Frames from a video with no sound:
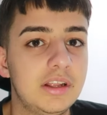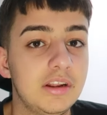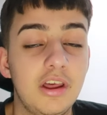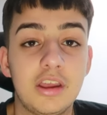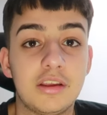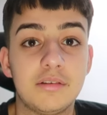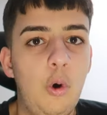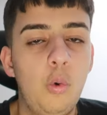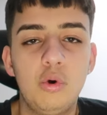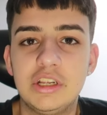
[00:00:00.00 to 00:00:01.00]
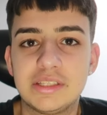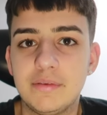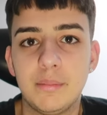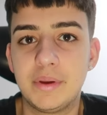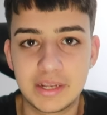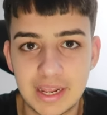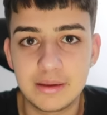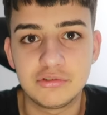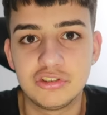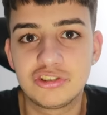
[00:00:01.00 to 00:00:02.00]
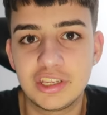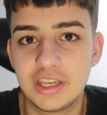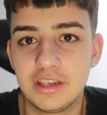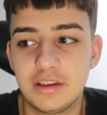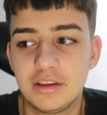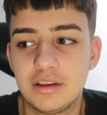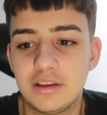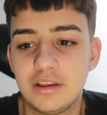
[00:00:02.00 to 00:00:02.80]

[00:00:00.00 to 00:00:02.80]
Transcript: like all these other big names you see